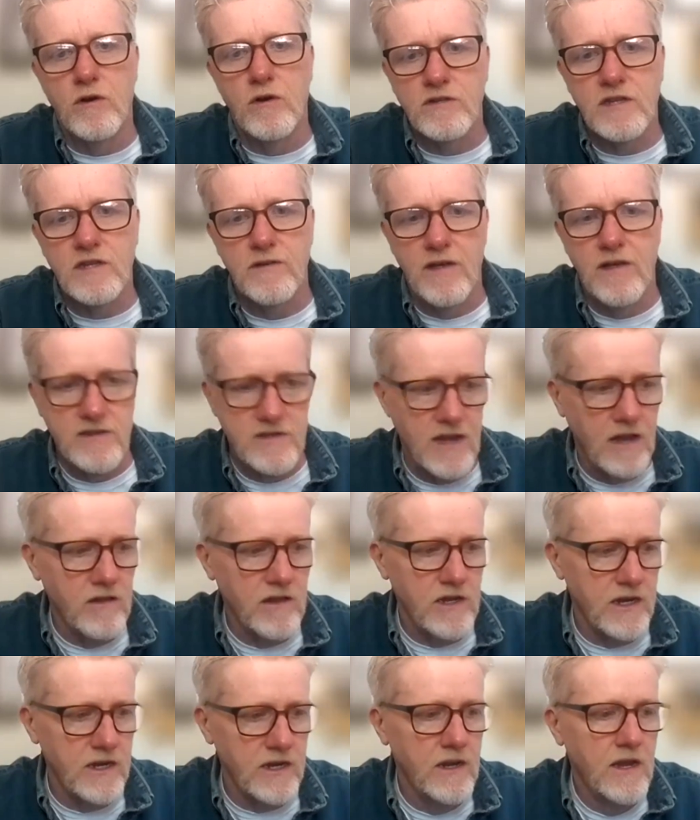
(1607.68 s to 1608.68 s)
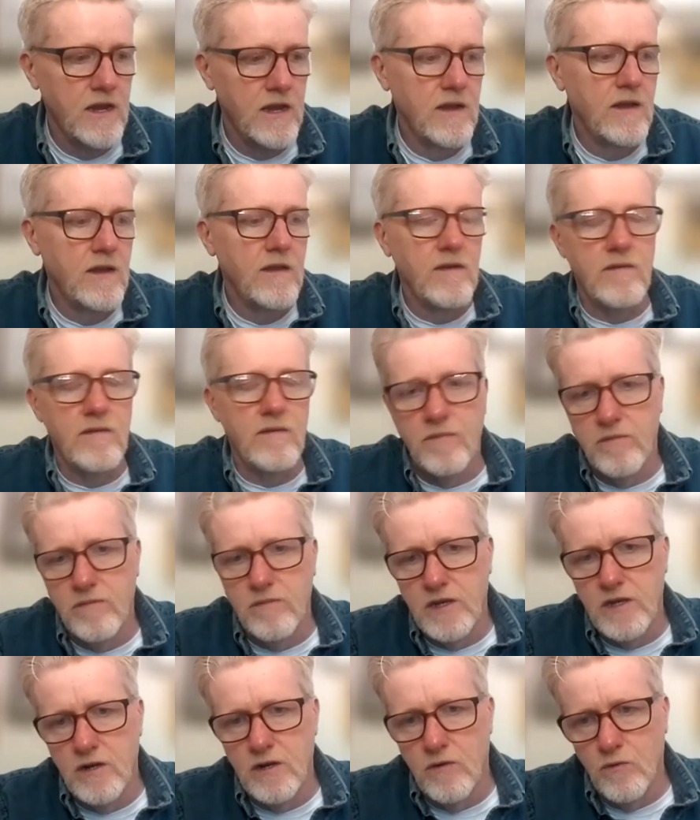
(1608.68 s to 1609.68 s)
are selling
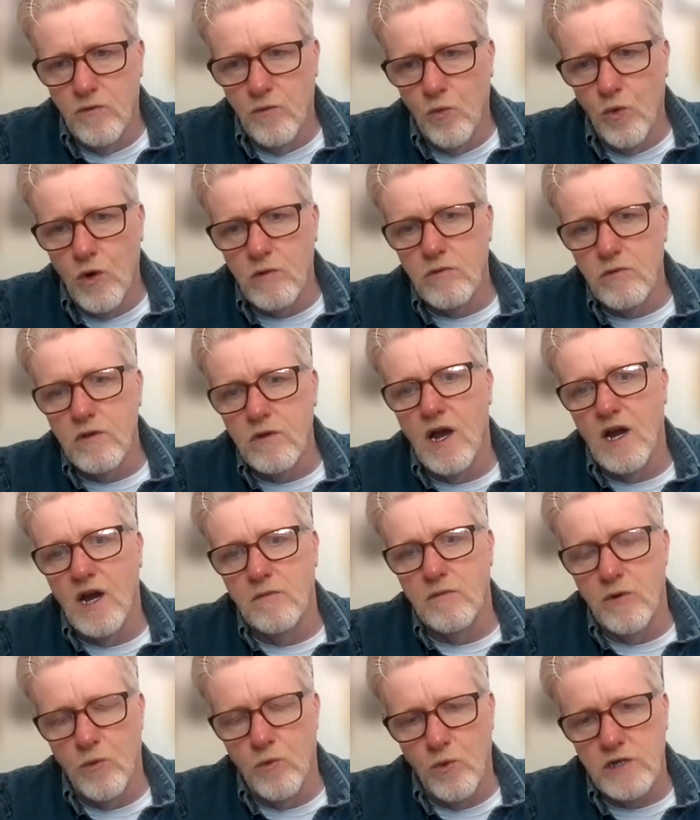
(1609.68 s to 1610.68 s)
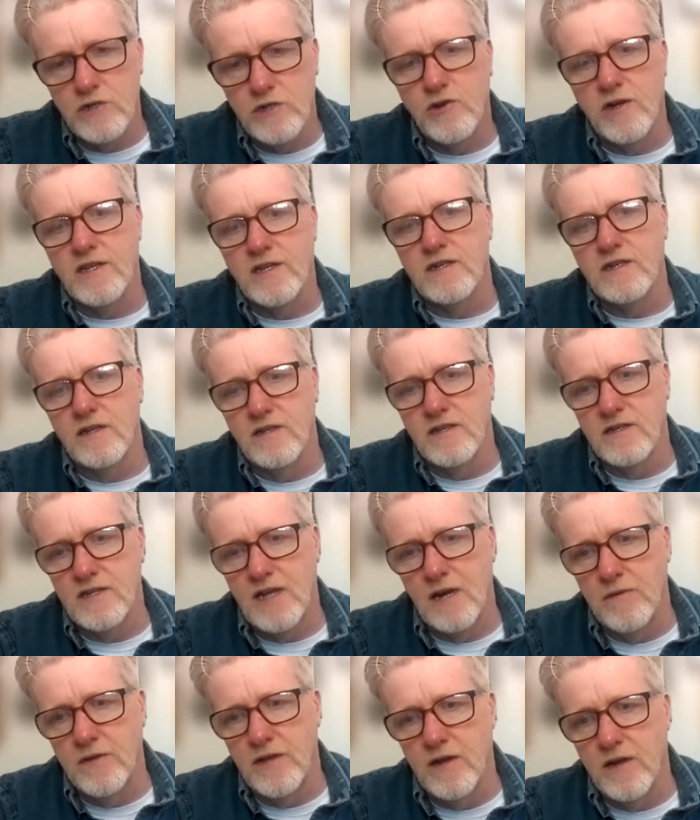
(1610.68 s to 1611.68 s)
you know we're reliable we're trusty this
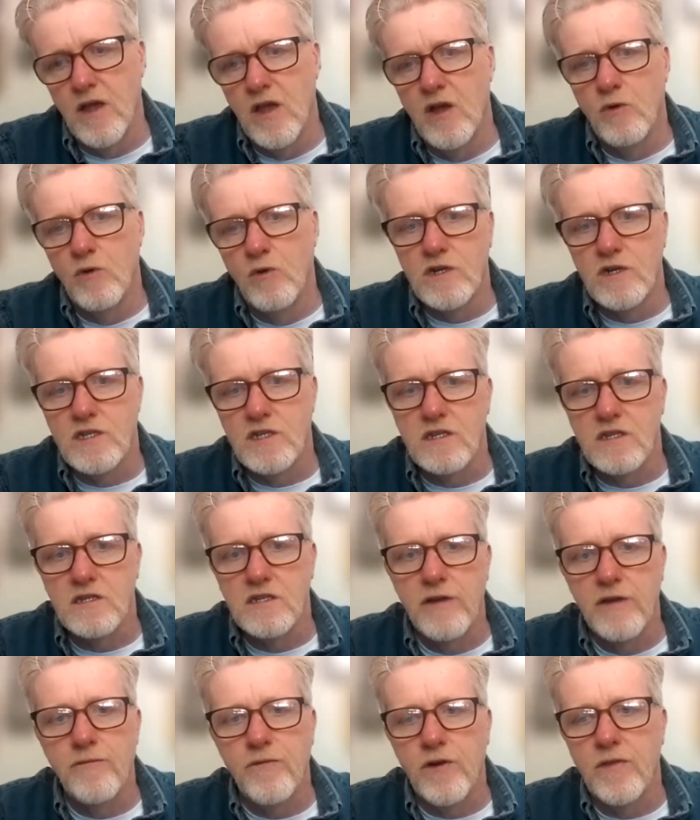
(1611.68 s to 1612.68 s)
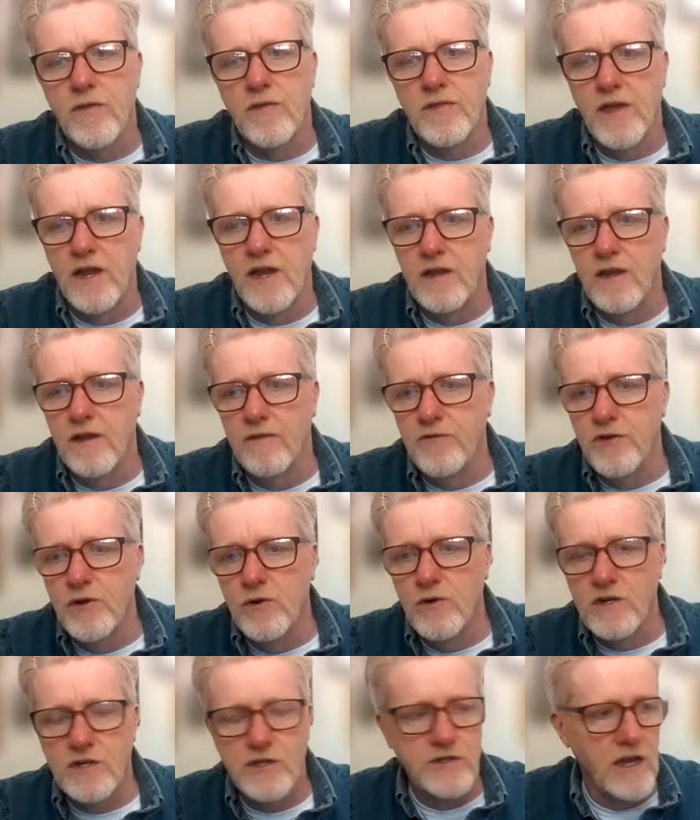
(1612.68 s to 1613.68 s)
type of thing which is different than if
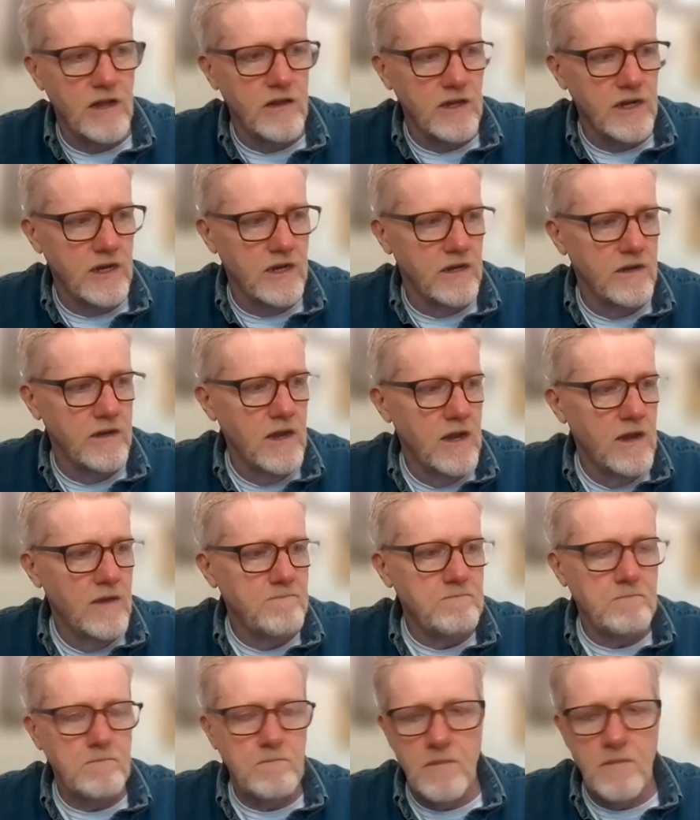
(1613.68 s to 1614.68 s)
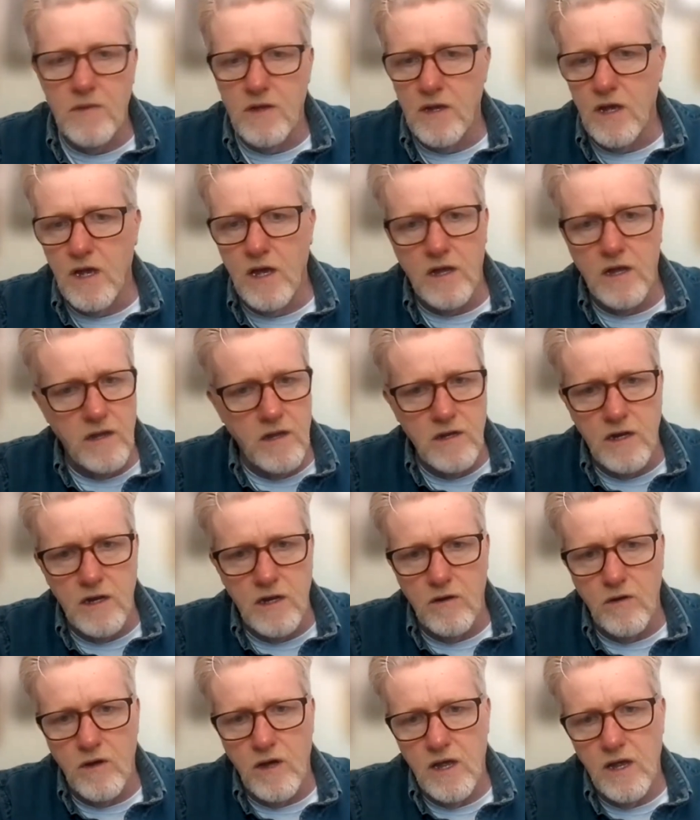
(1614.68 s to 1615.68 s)
you are selling a, uh, you
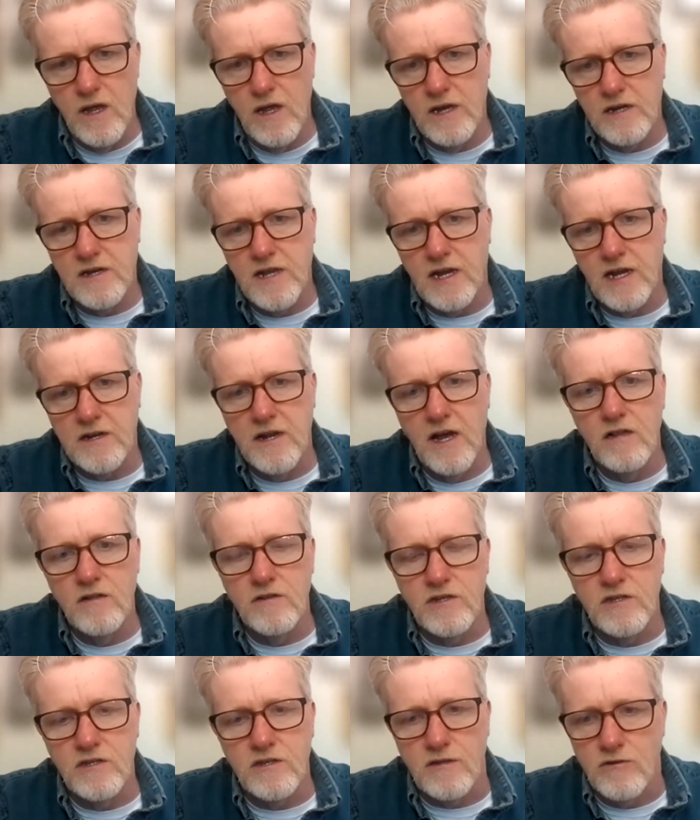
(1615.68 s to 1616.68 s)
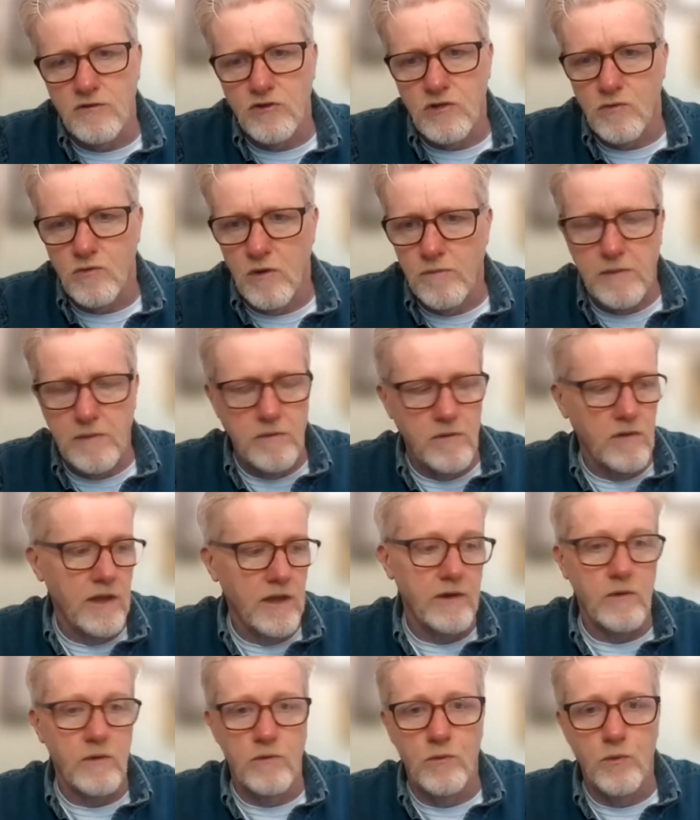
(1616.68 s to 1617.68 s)
know a technology solution where people are
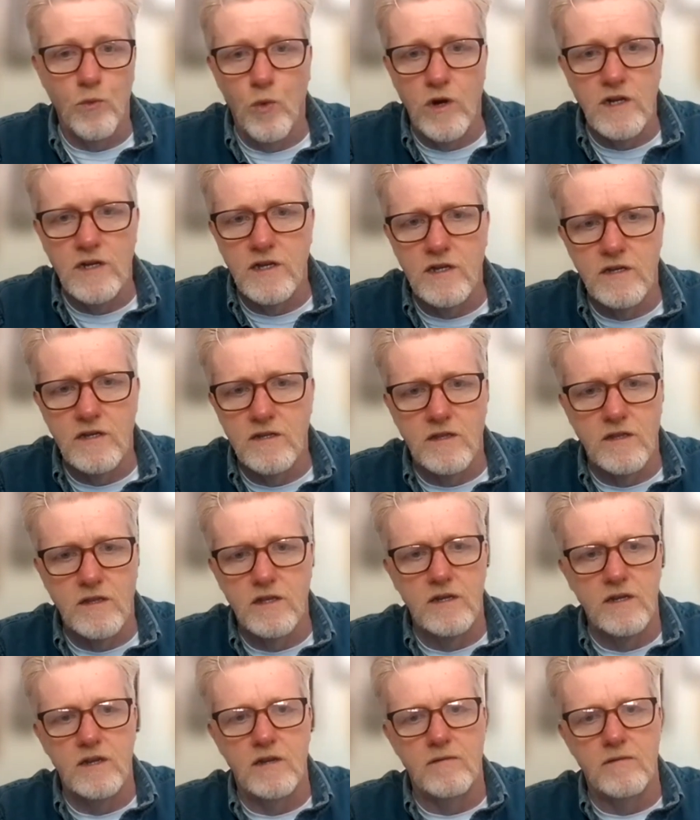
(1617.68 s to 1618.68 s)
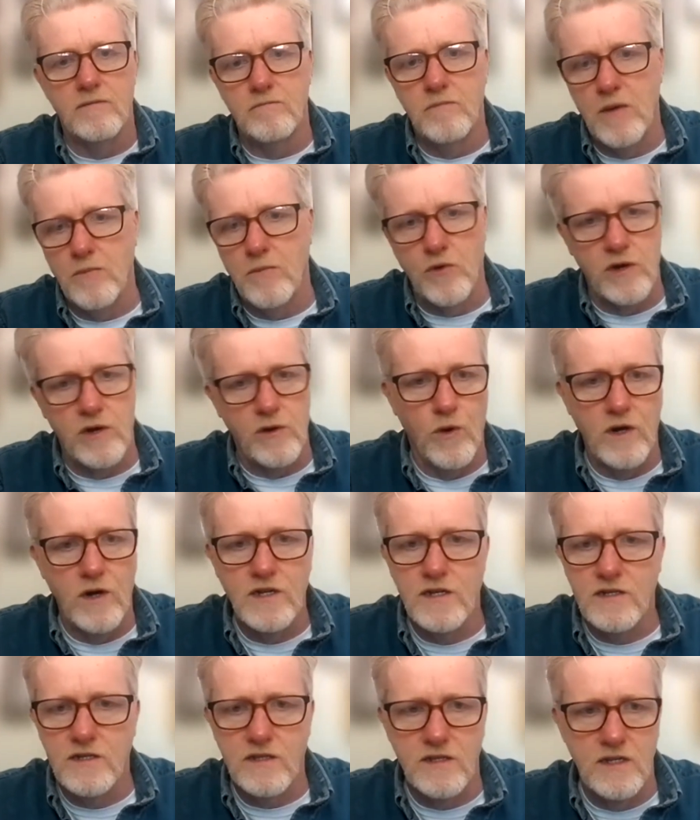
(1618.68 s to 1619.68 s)
like what is the memory what
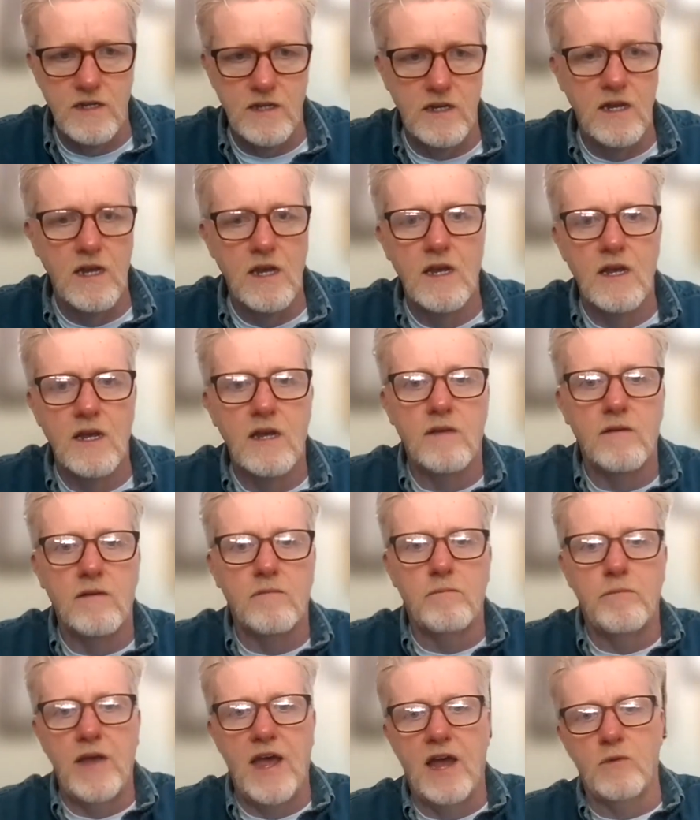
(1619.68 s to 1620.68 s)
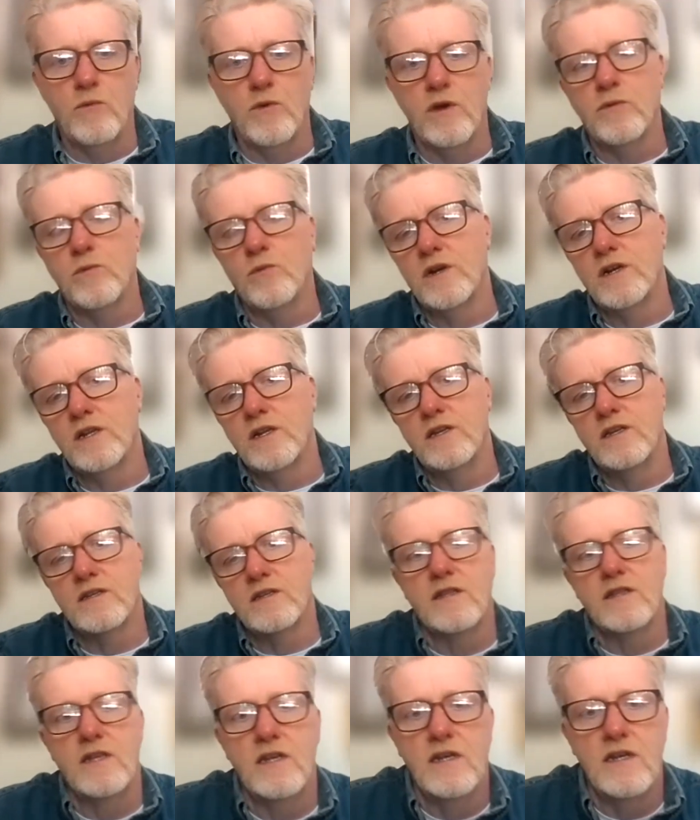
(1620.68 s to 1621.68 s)
is the bandwidth what
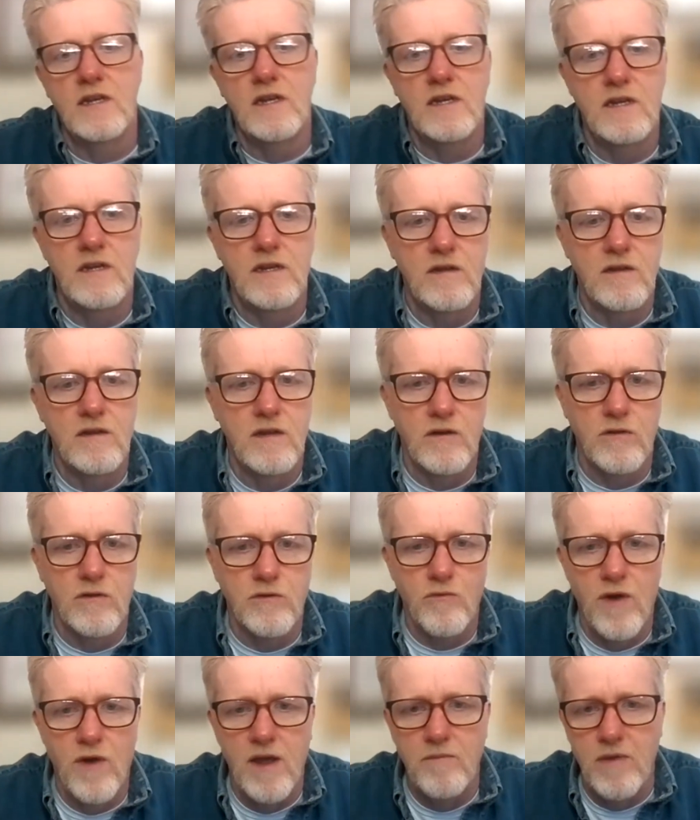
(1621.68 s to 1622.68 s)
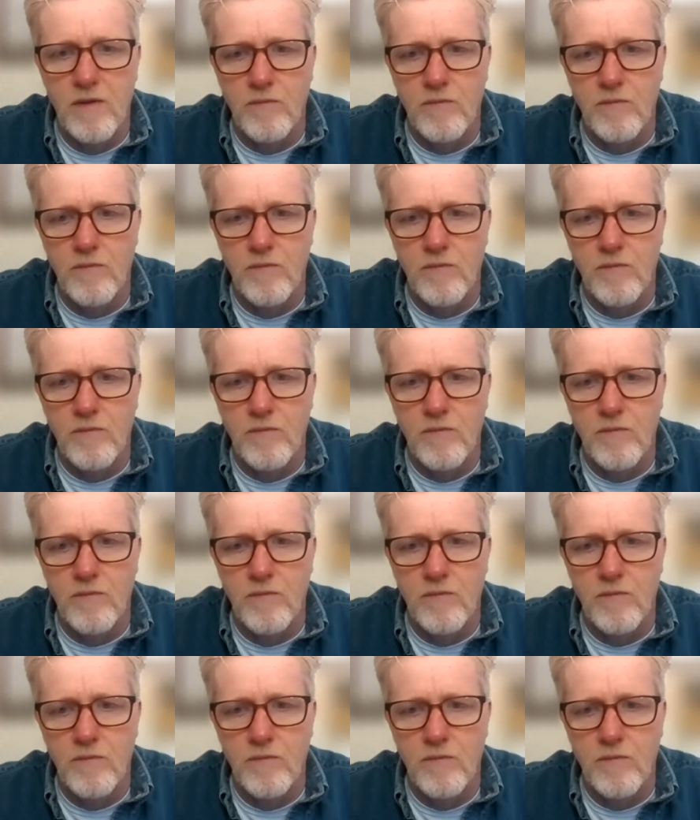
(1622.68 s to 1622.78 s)
is the you know the ram